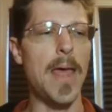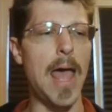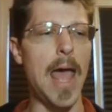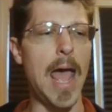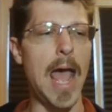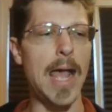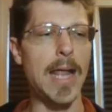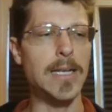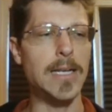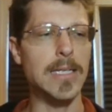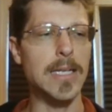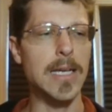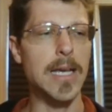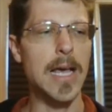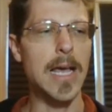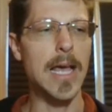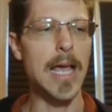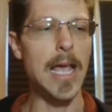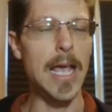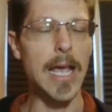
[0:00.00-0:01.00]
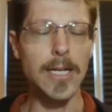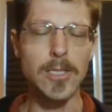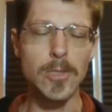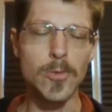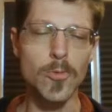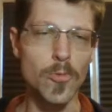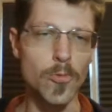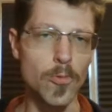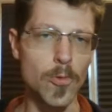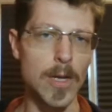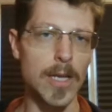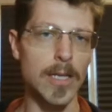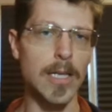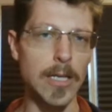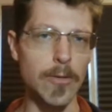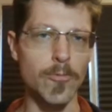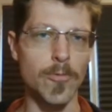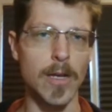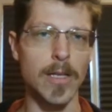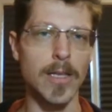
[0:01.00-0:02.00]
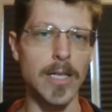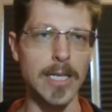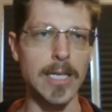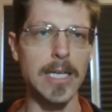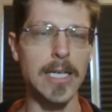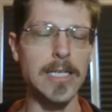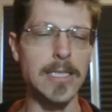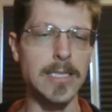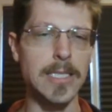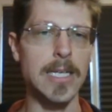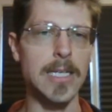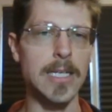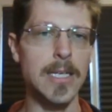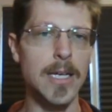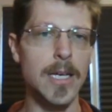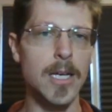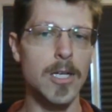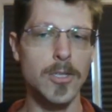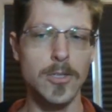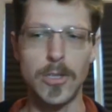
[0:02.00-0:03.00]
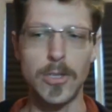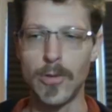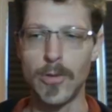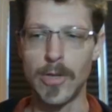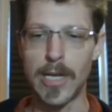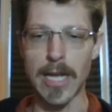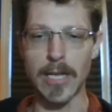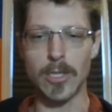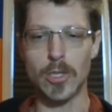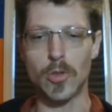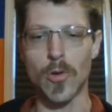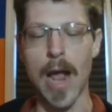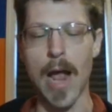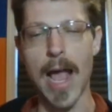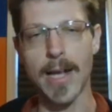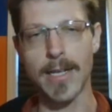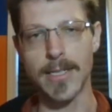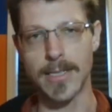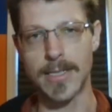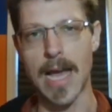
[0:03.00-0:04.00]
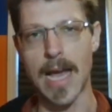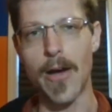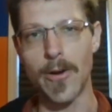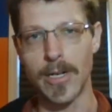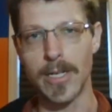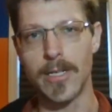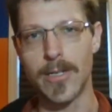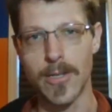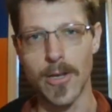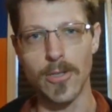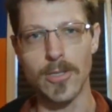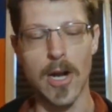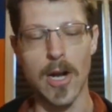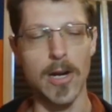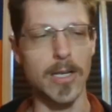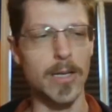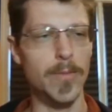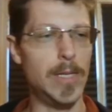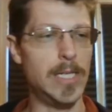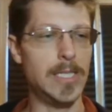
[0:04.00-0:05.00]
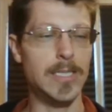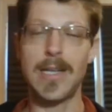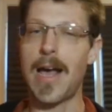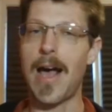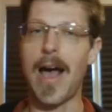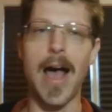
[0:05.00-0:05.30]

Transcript: And it's really, really easy to get dragged down into those arguments.